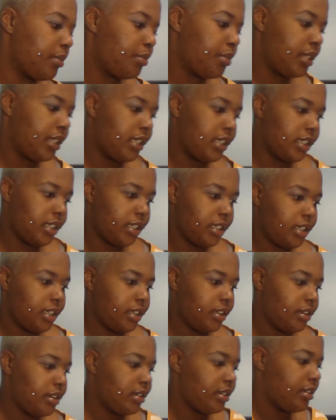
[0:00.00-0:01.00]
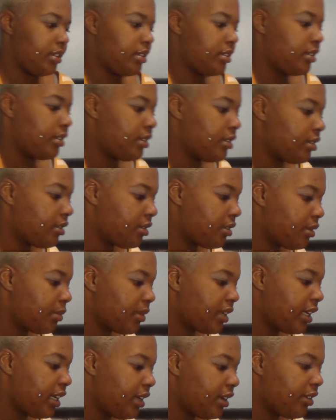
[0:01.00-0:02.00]
to blend it on
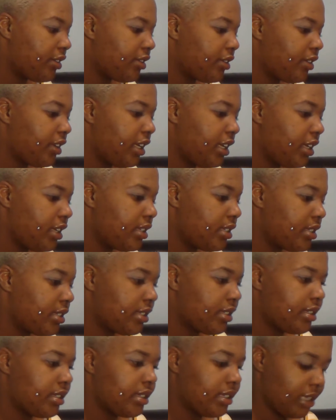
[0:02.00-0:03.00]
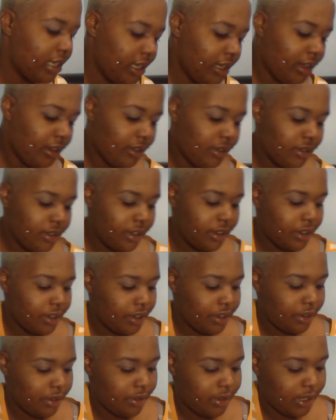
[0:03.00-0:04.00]
my crease, on your
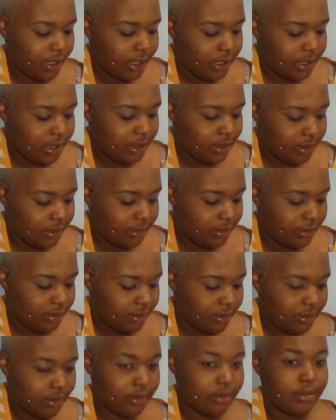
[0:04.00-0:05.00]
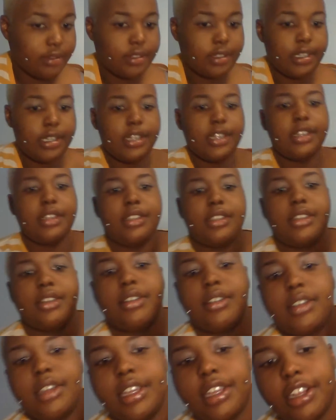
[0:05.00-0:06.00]
crease. So
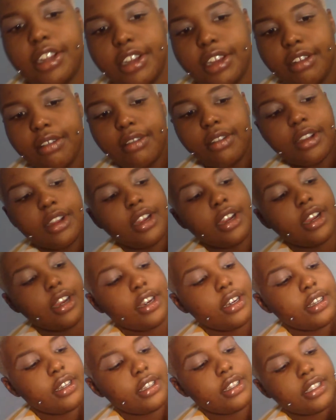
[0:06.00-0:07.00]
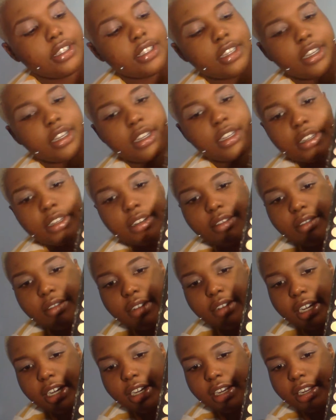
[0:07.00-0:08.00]
here you are, this color
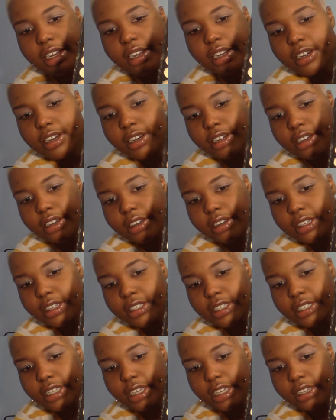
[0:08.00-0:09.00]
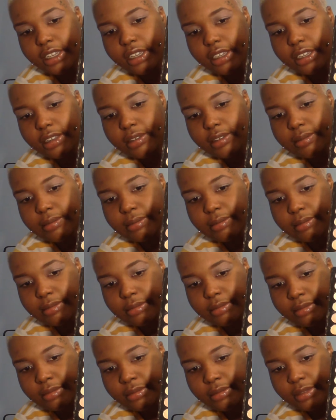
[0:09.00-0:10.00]
right here. You're going to
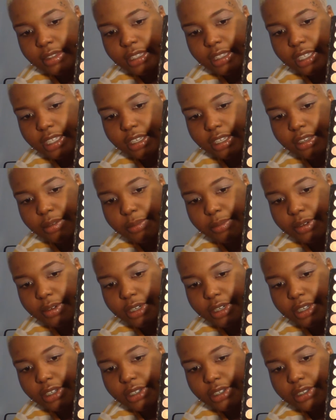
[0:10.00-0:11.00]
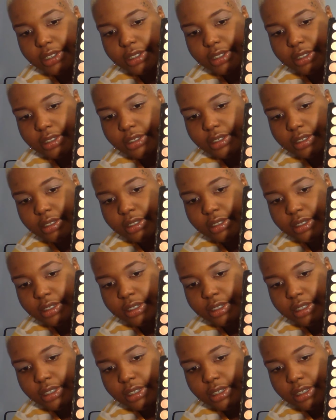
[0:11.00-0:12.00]
take your brush
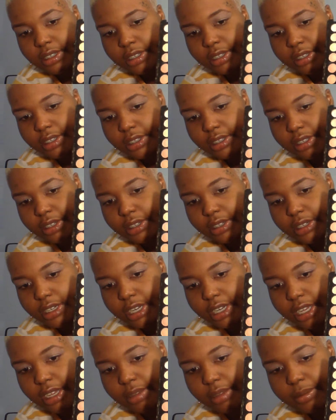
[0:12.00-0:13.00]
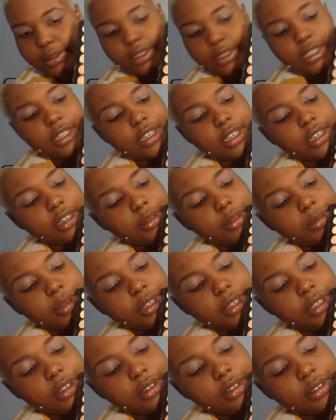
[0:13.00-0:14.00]
and dabble in it a
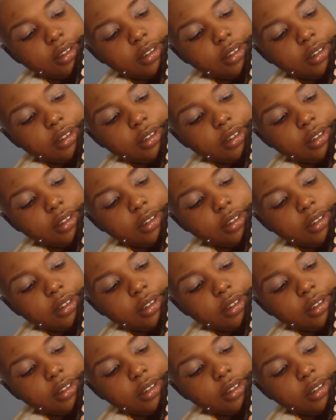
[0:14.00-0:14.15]
bit.